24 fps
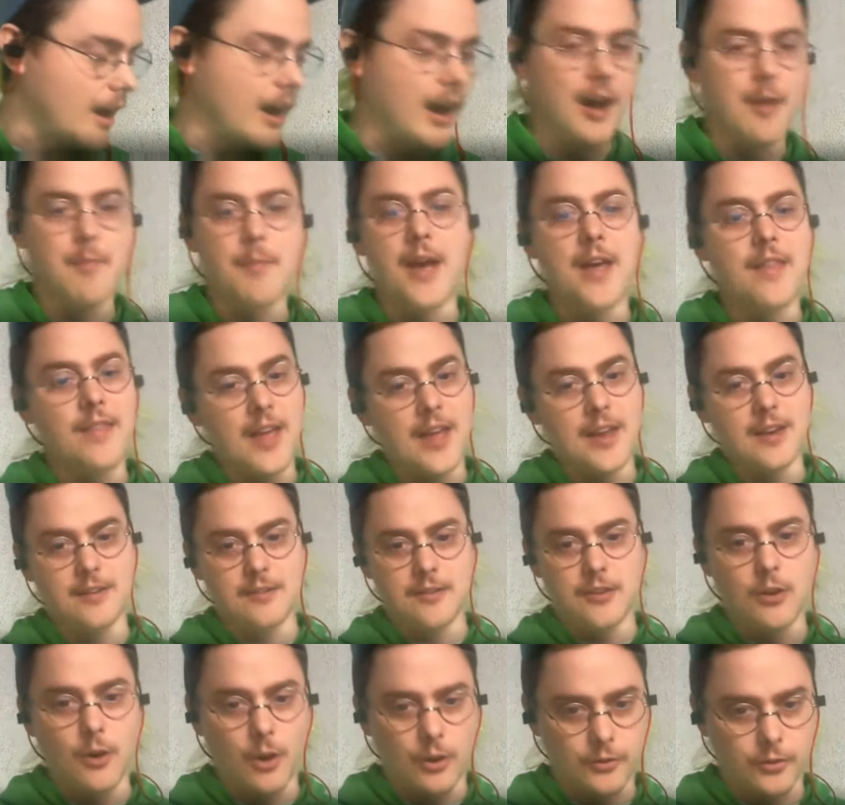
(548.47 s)
Um, and
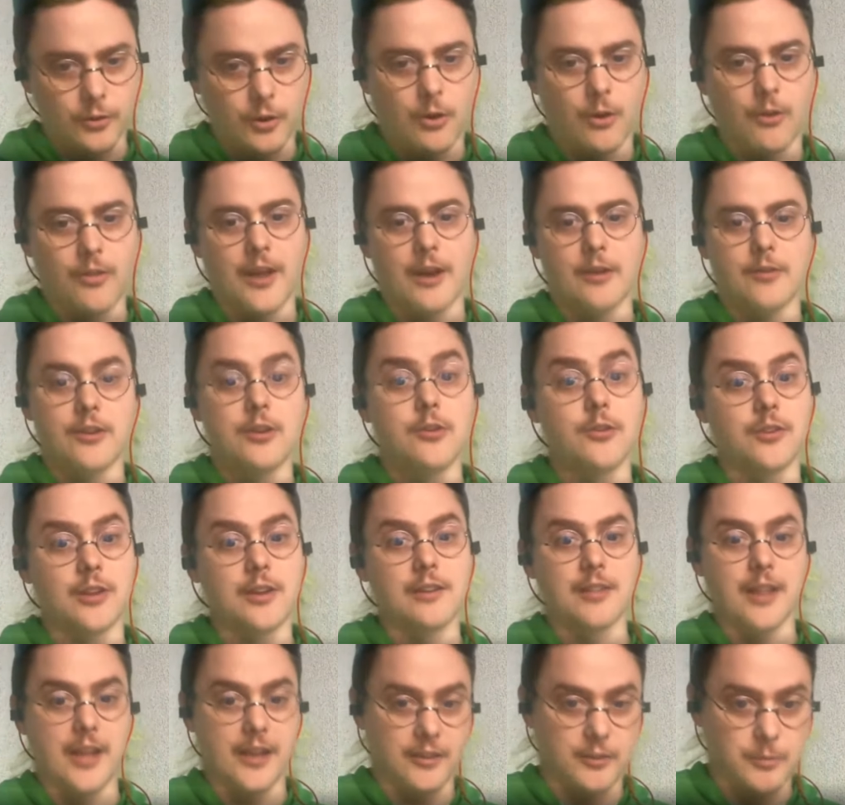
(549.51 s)
then you also called out
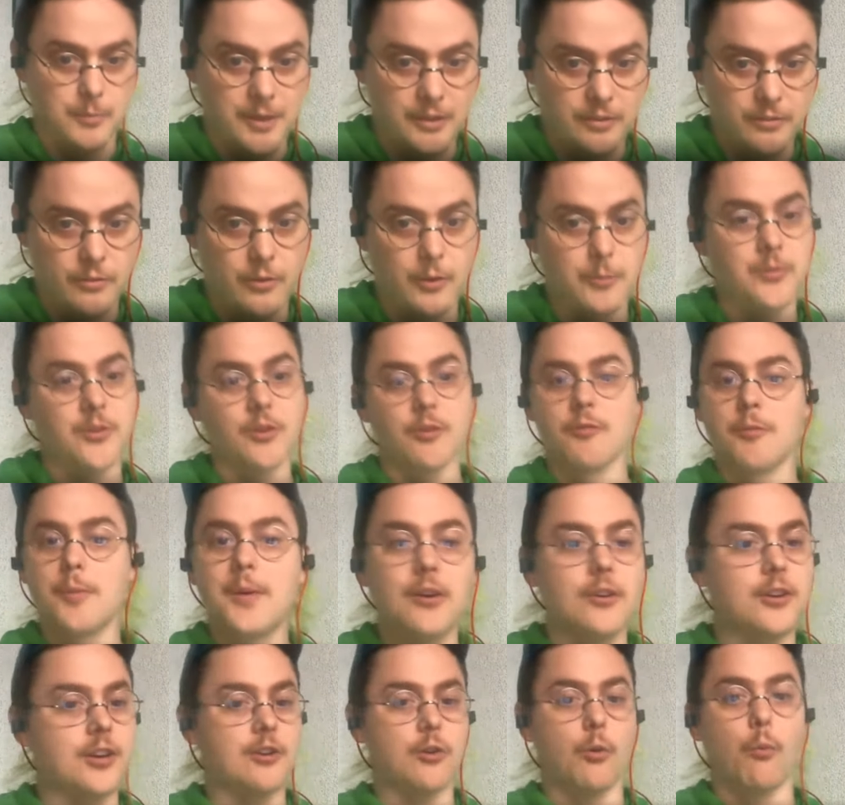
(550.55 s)
using Langsmith for
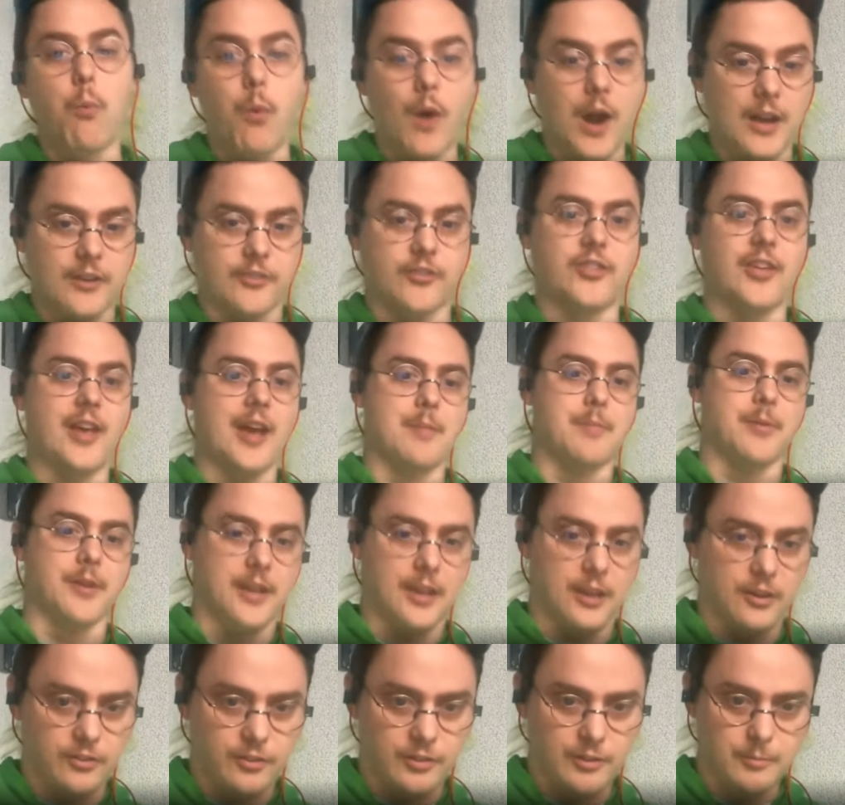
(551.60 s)
observability to watch the
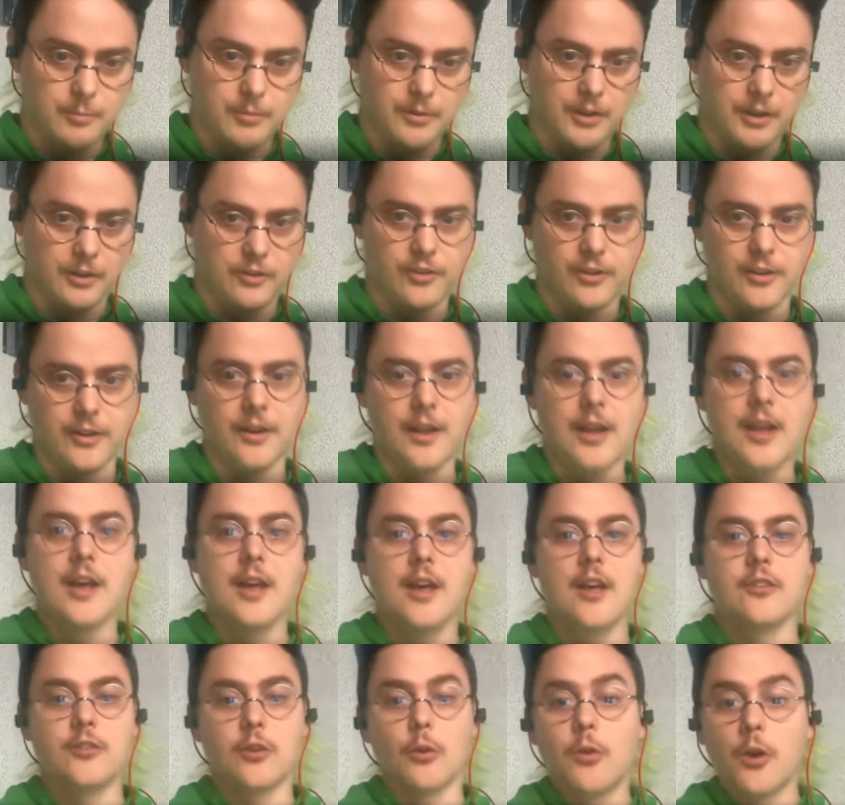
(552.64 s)
application instruction.
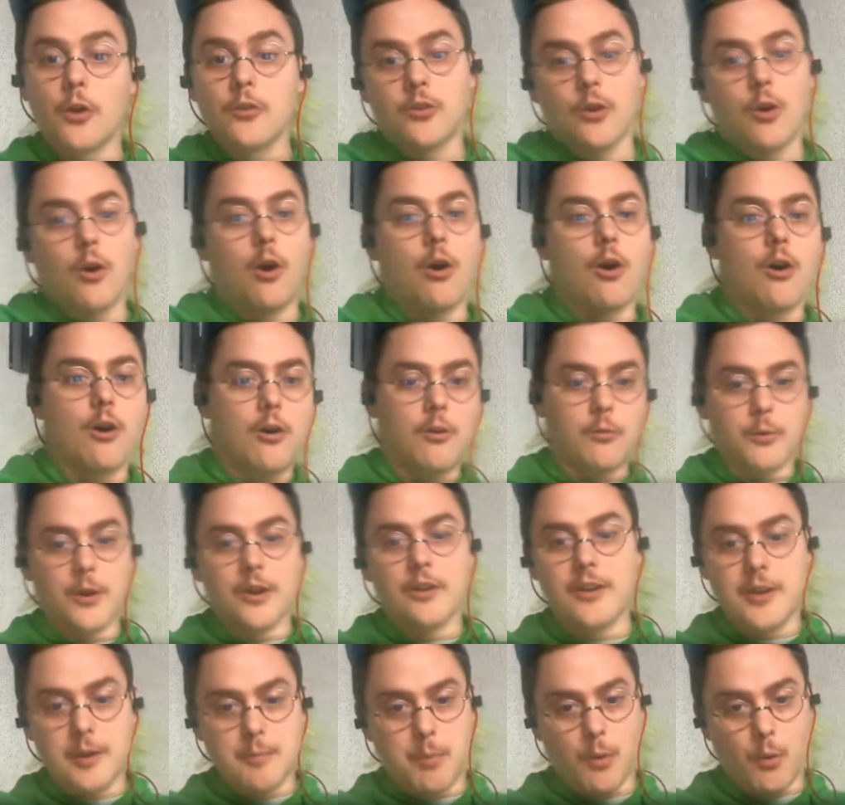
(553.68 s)
So those are all
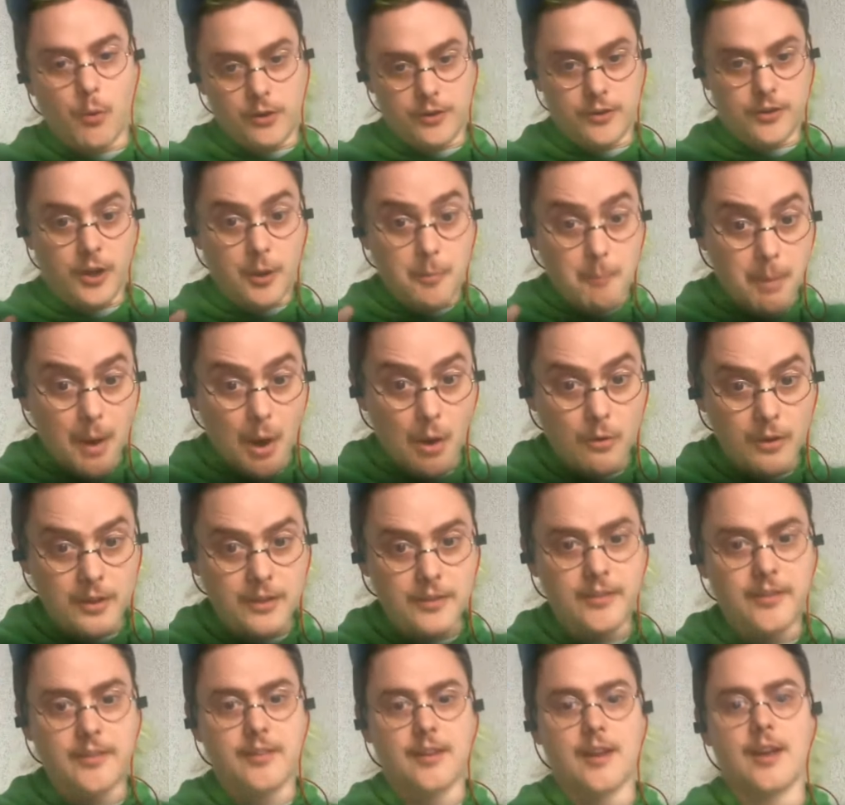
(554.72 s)
really important
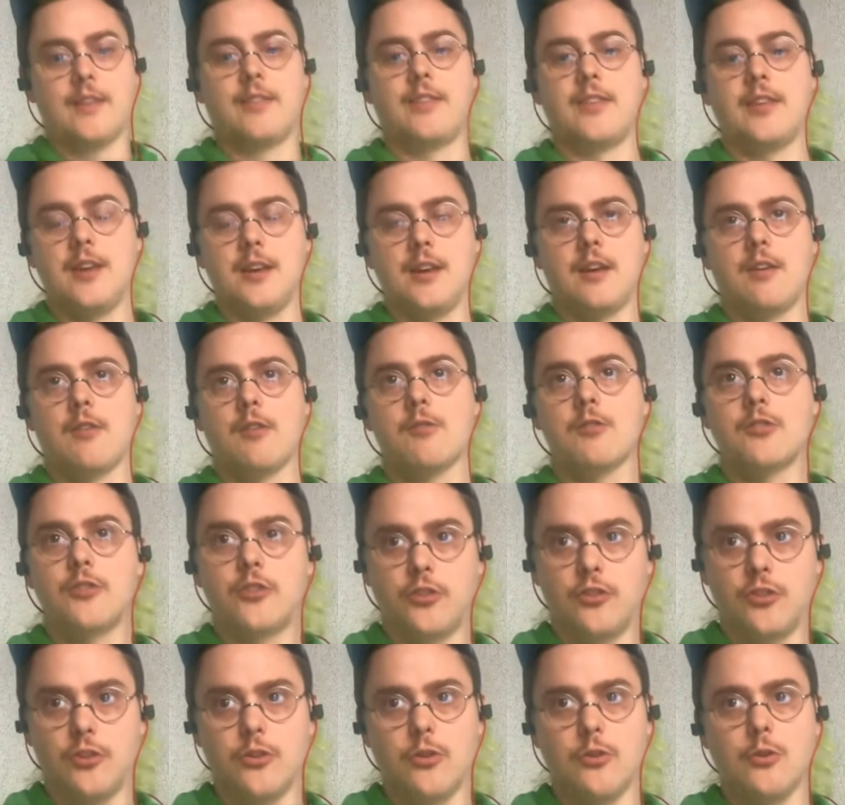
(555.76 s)
components, I think,
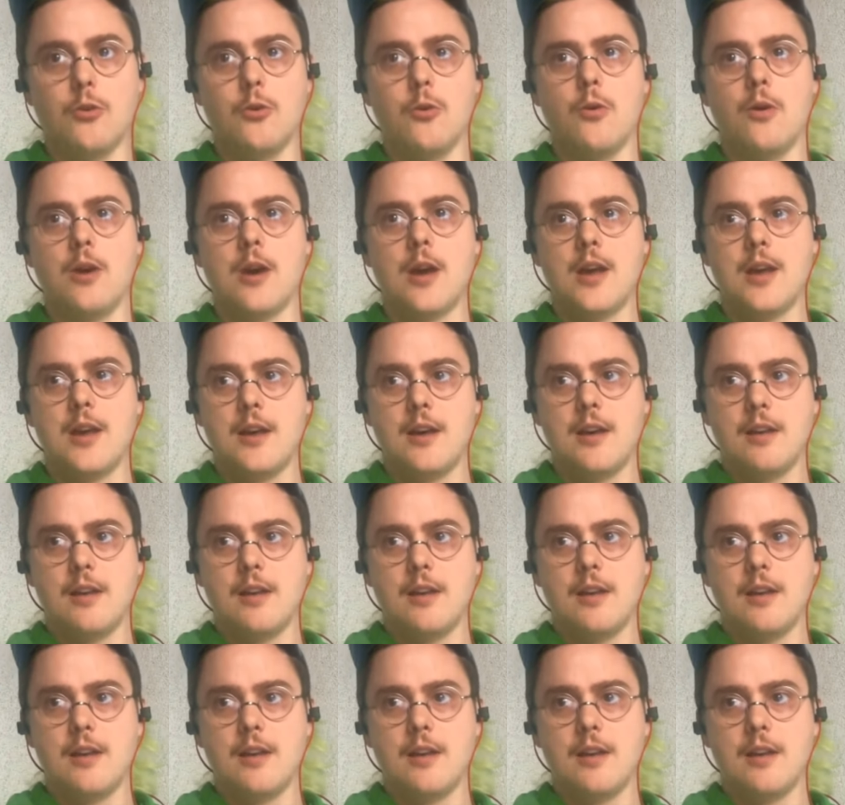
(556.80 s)
to